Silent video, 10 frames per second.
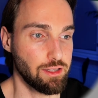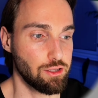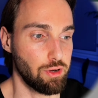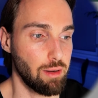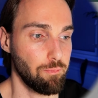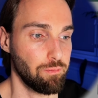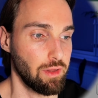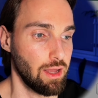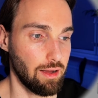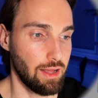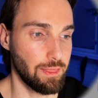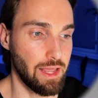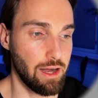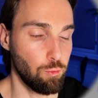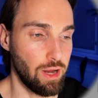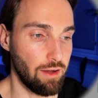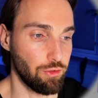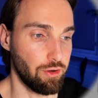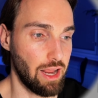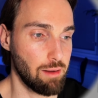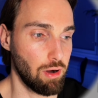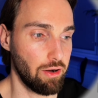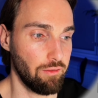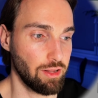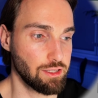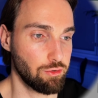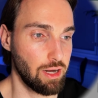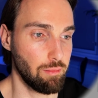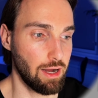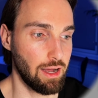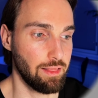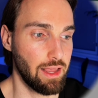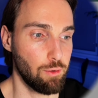stream. And then we have to name our event stream and then